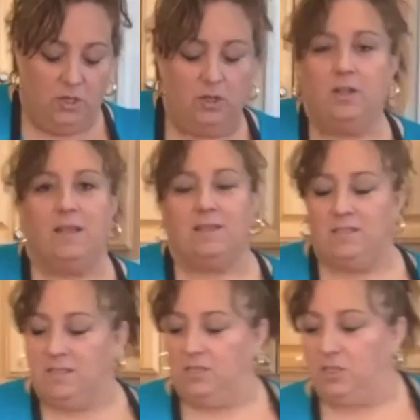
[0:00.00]
you let
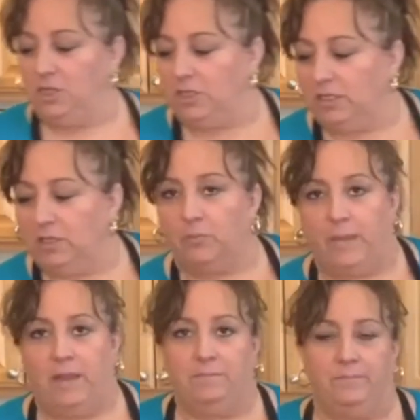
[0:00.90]
these things cook a little
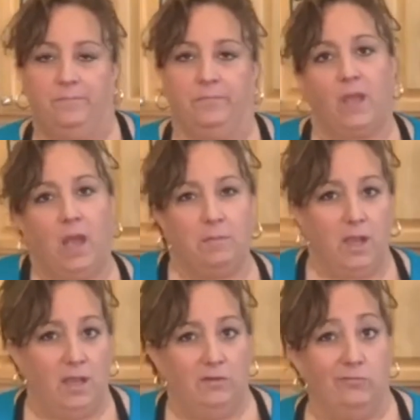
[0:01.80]
bit. I'm
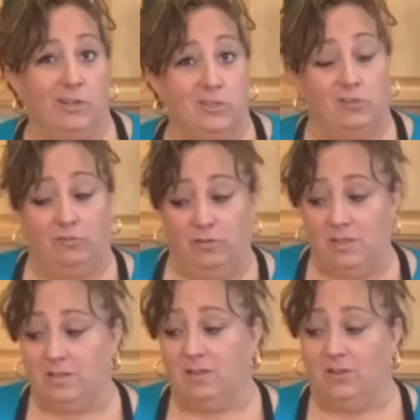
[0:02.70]
kind of rushing through
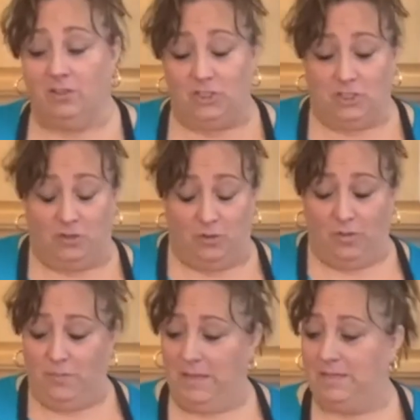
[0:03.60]
this a little to show you
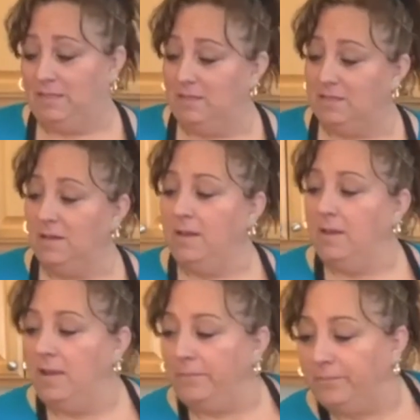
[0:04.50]
all the pieces.
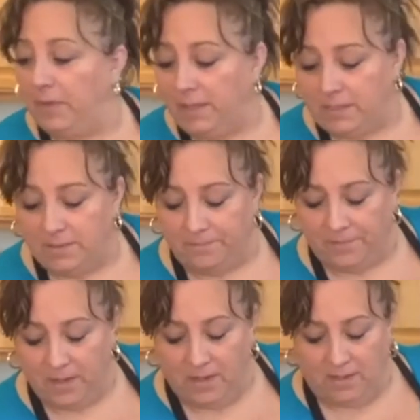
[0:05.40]
But
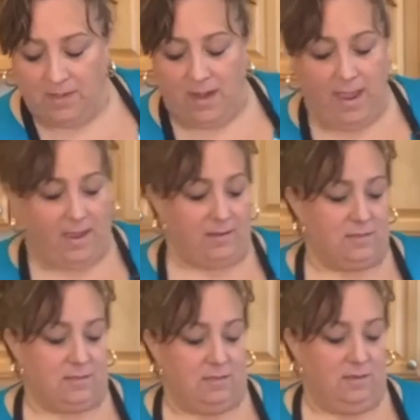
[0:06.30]

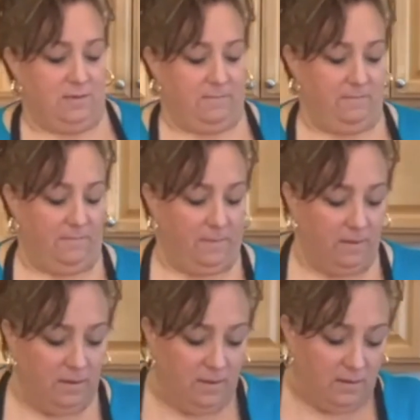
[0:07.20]
next
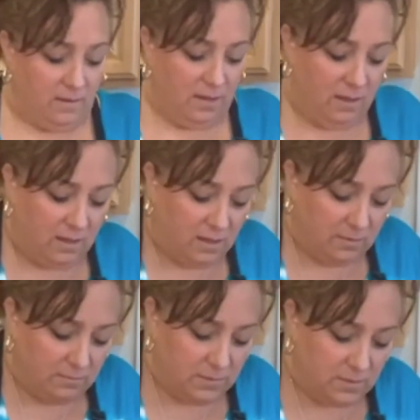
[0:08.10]

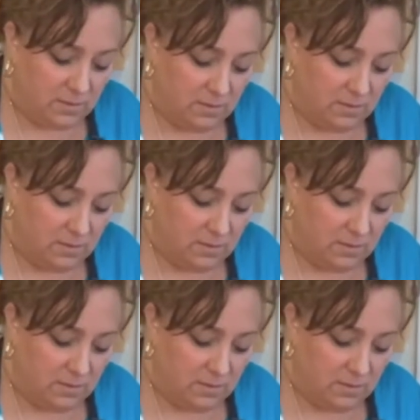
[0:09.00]
comes,